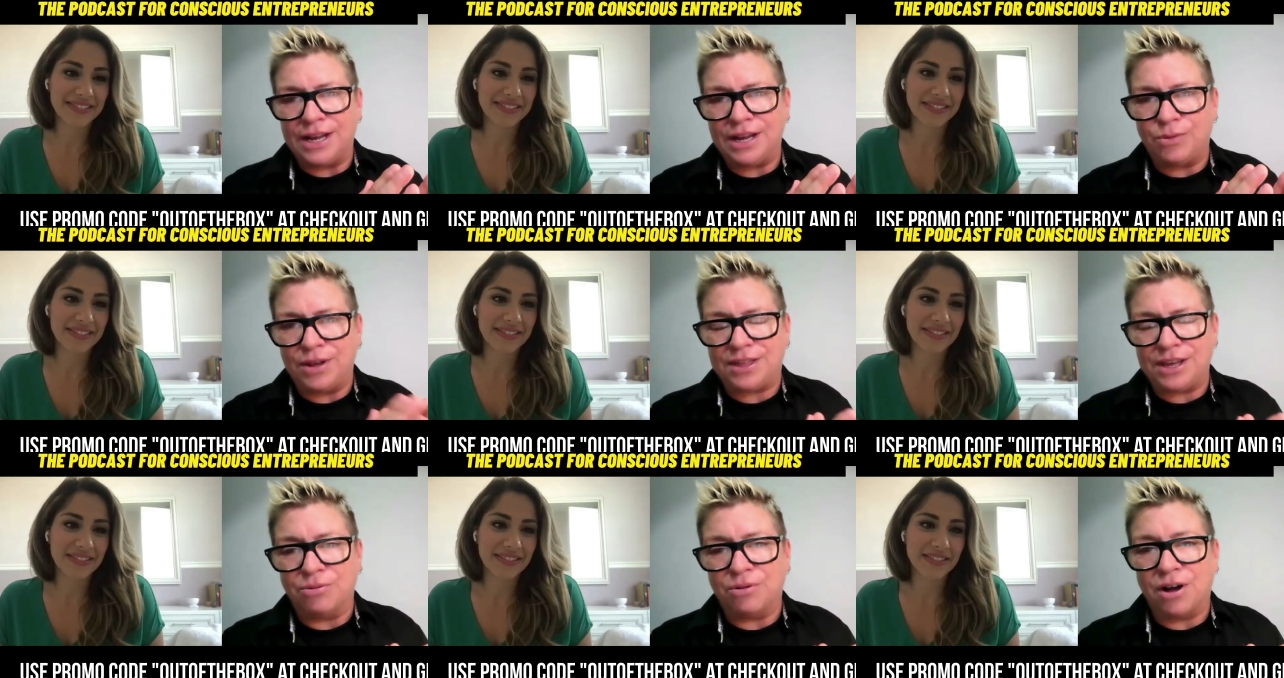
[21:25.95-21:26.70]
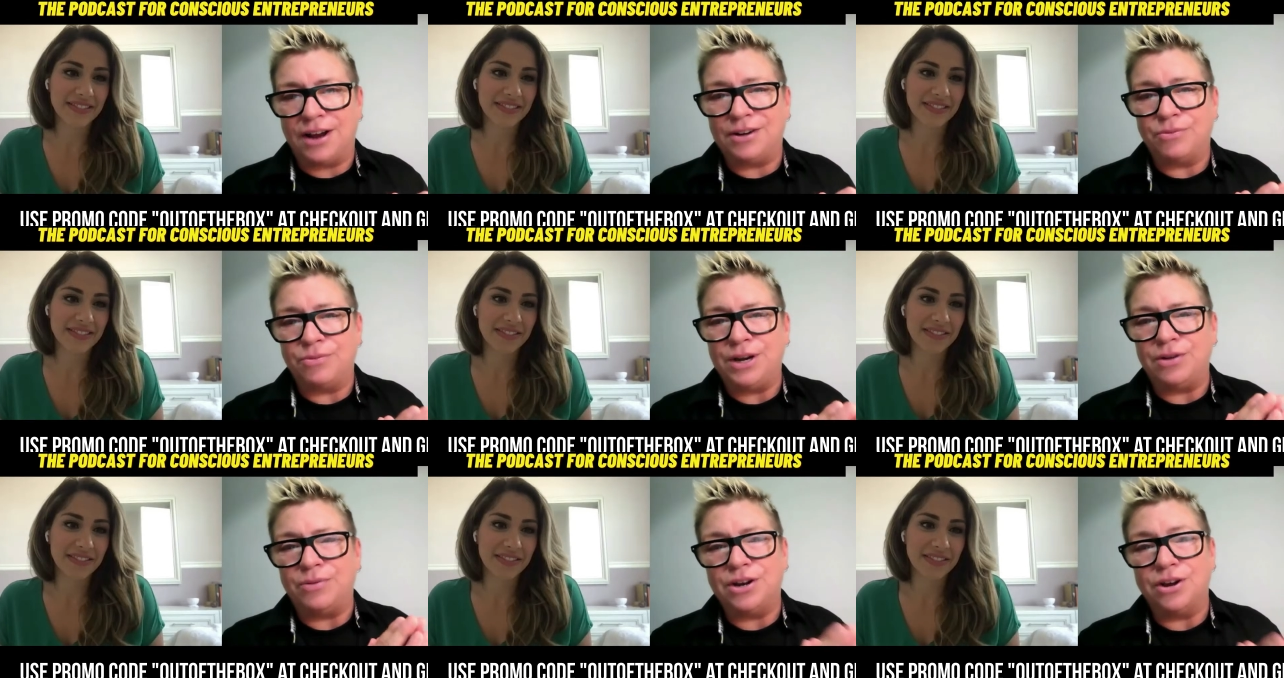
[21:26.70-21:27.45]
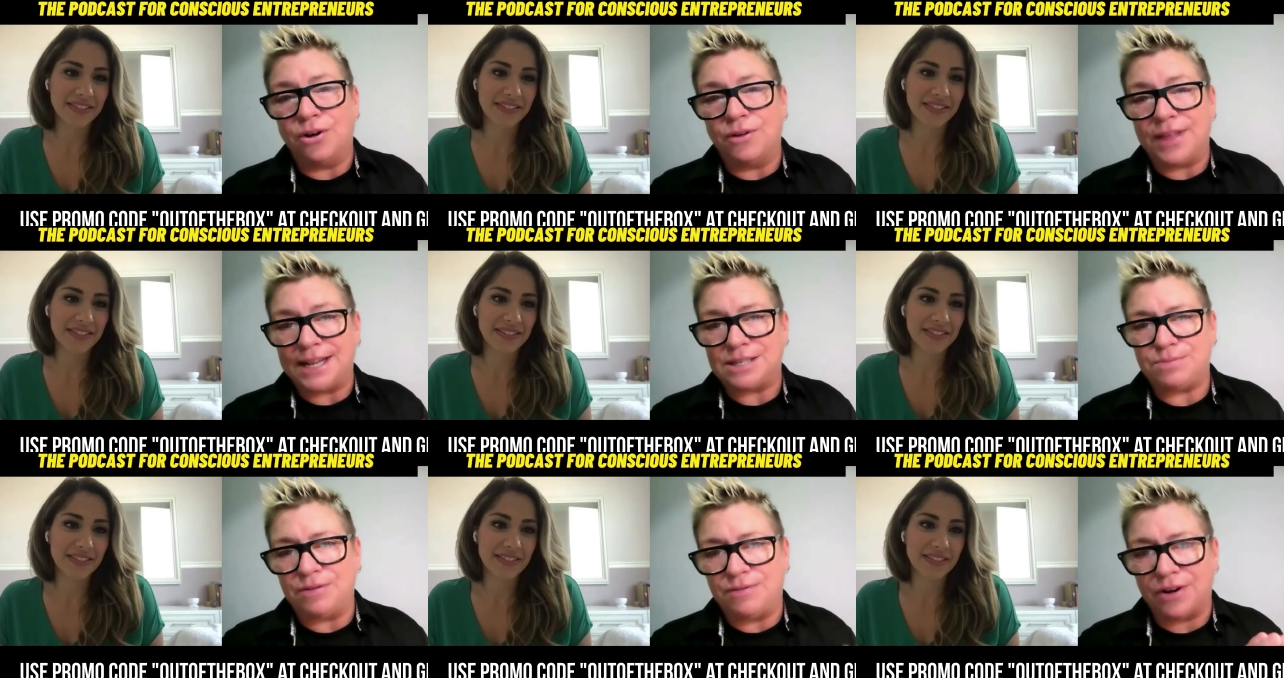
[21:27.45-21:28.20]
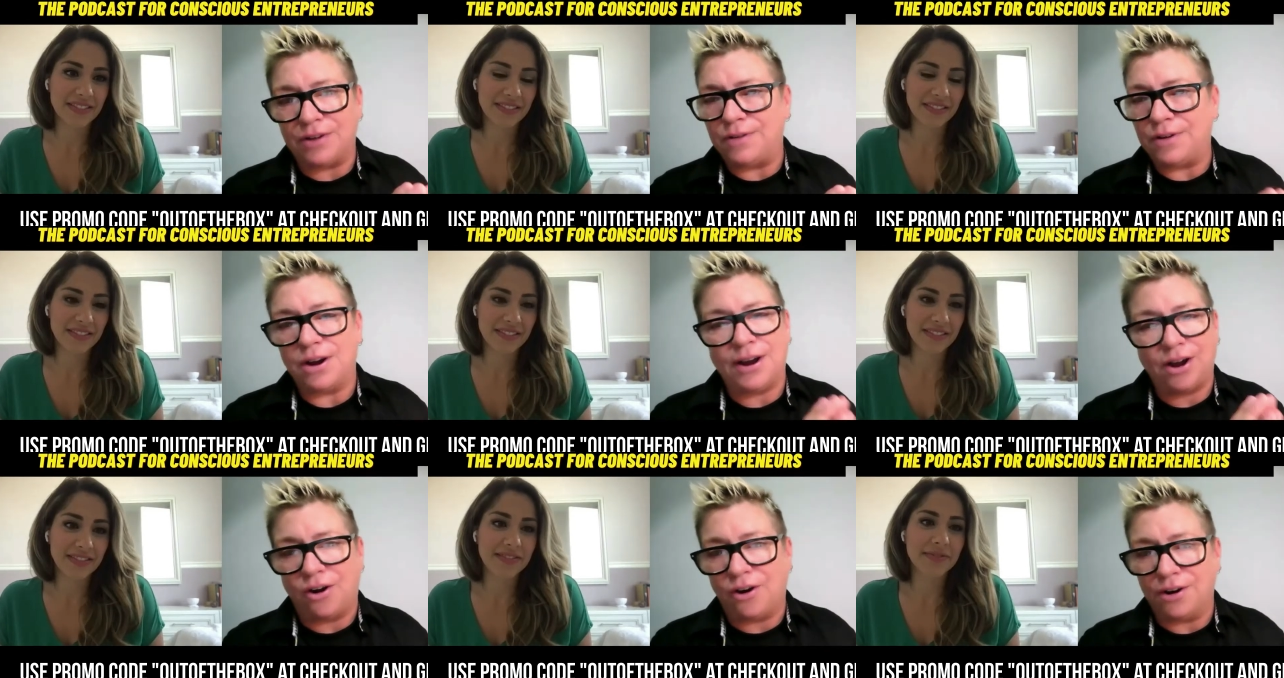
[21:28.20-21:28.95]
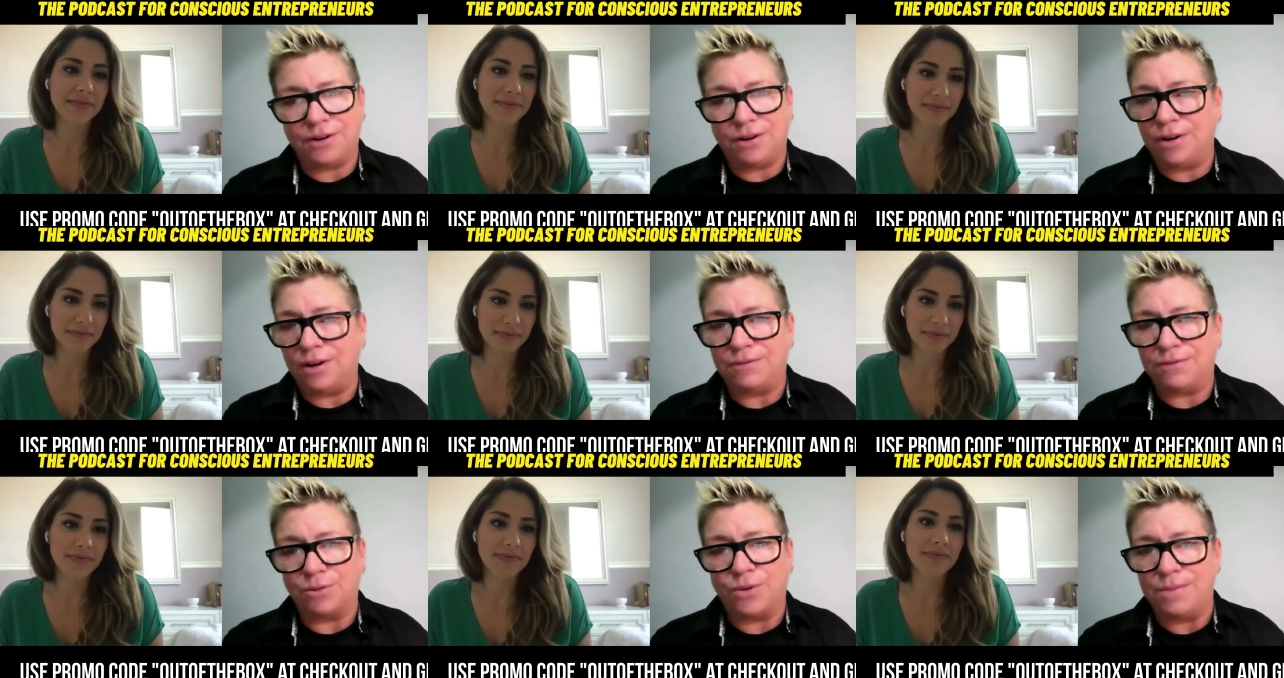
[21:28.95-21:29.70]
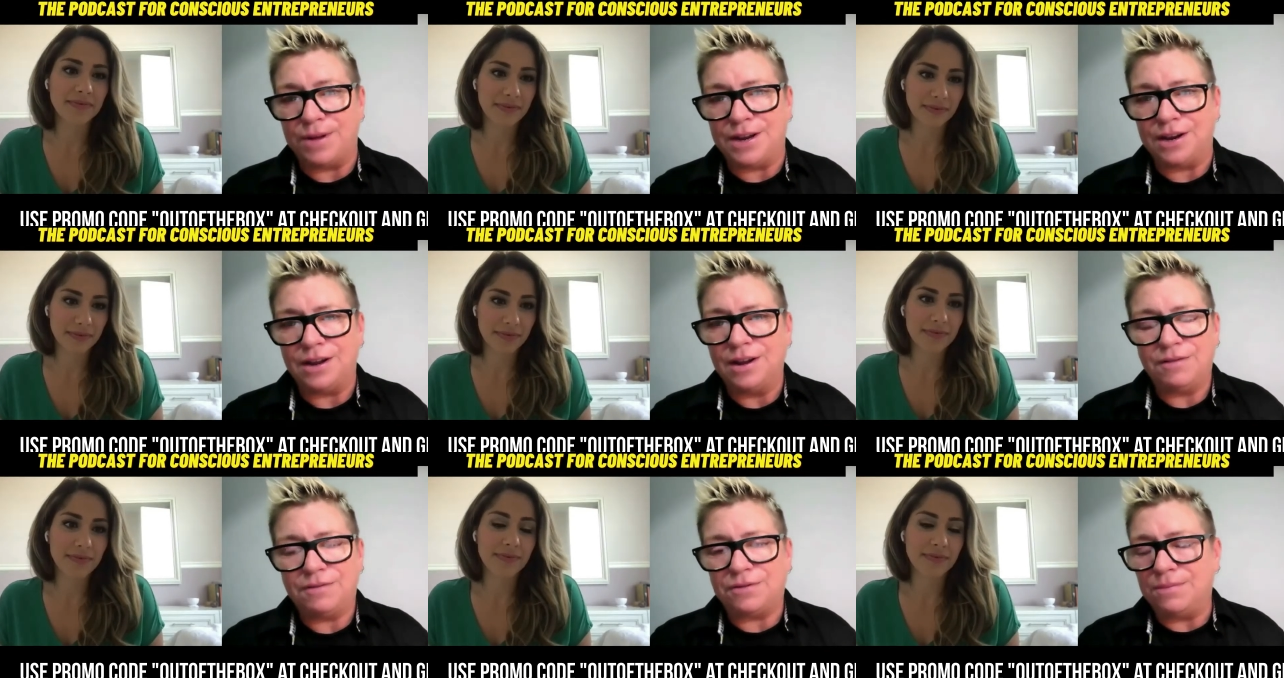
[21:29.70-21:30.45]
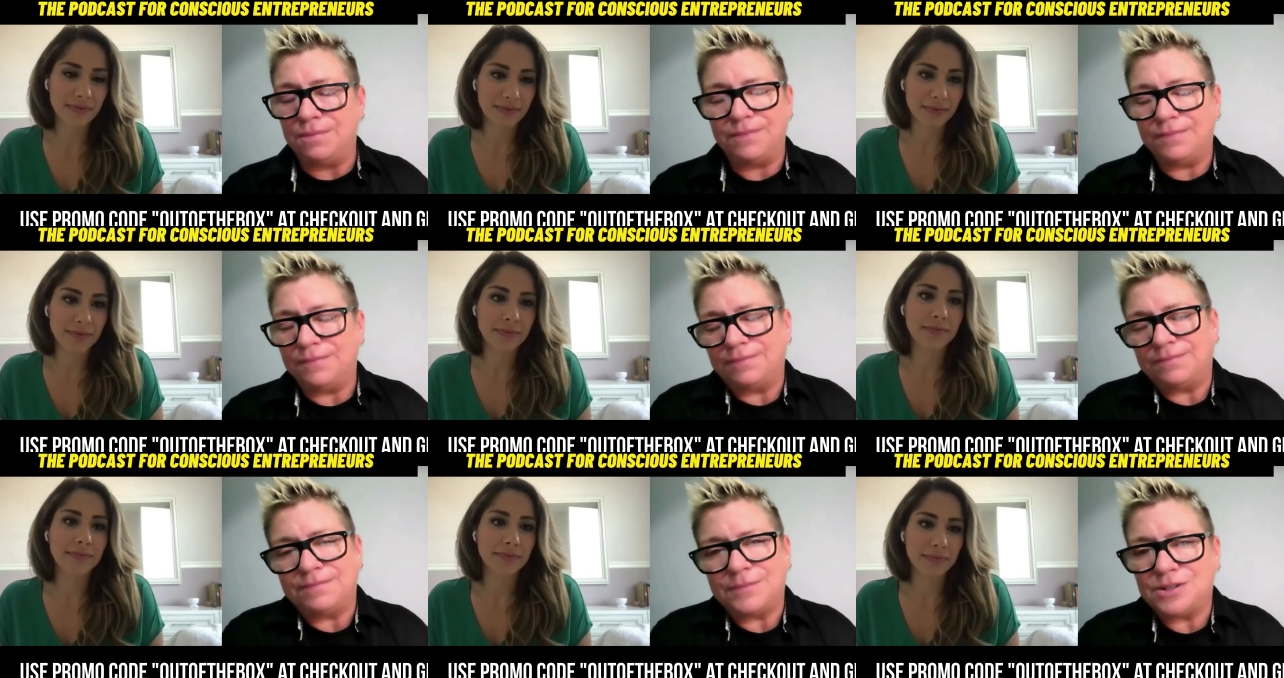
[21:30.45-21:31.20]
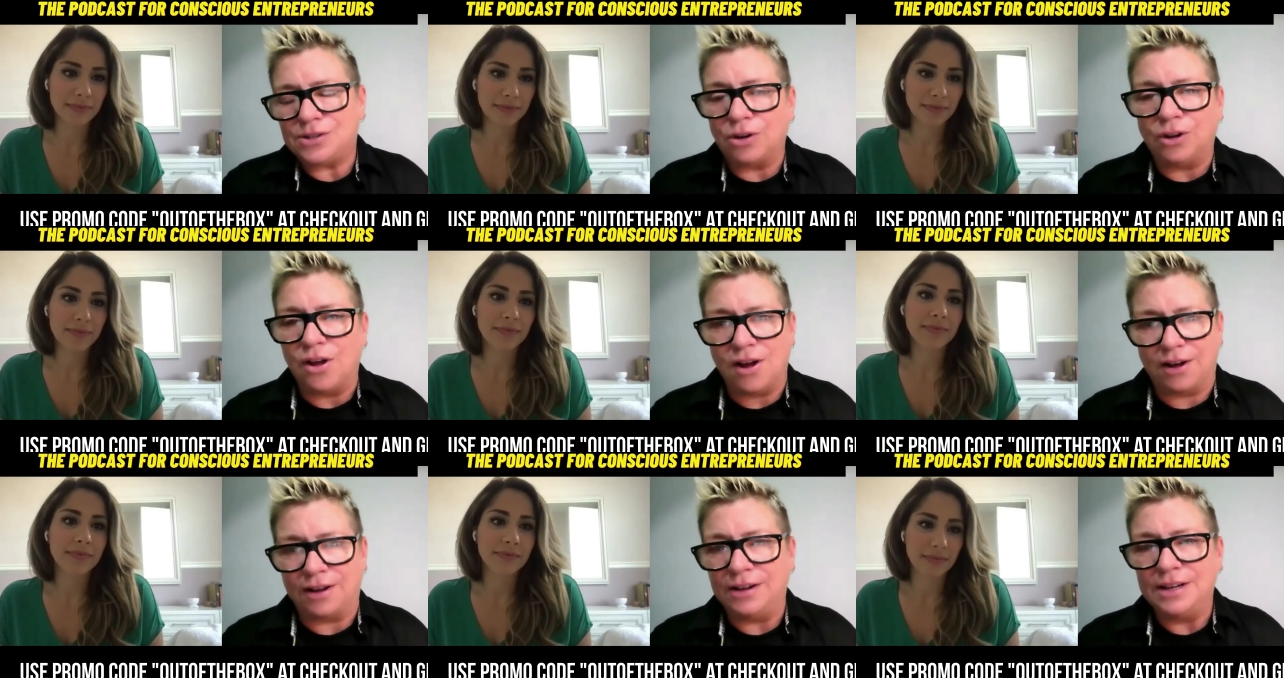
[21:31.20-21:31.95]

Speaker 1: with Iran, we know that it's been very, very hard for women for so long.